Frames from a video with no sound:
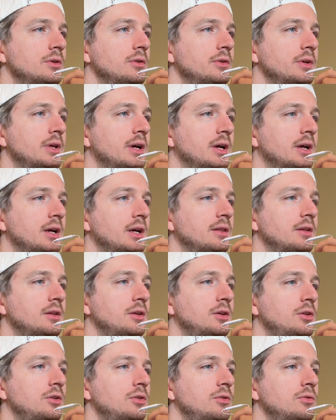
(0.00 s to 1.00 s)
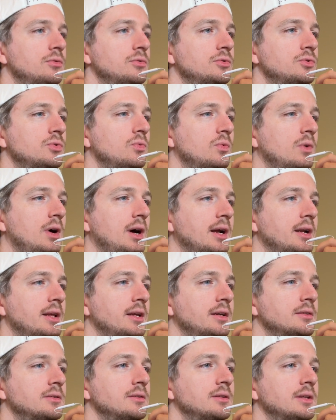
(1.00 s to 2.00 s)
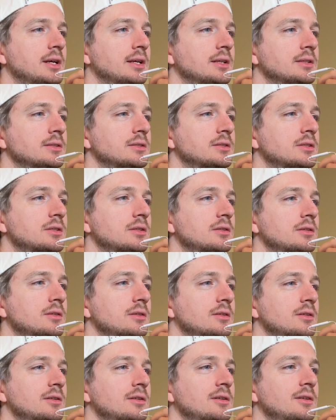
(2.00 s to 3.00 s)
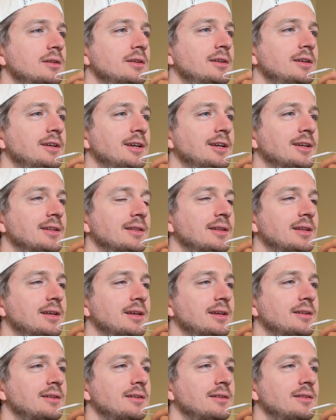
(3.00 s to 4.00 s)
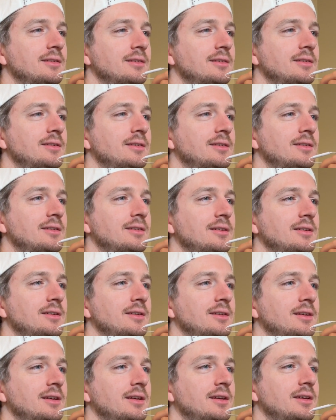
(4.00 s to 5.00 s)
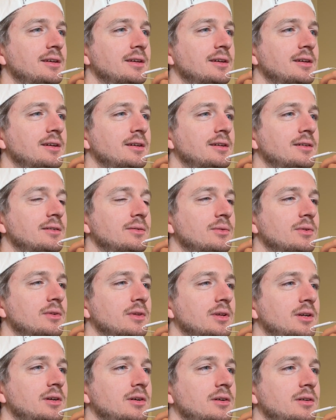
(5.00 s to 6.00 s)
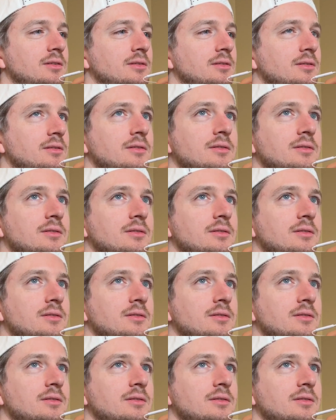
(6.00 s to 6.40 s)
Oh yeah, I had the huge wide angle lens and then a what are they called?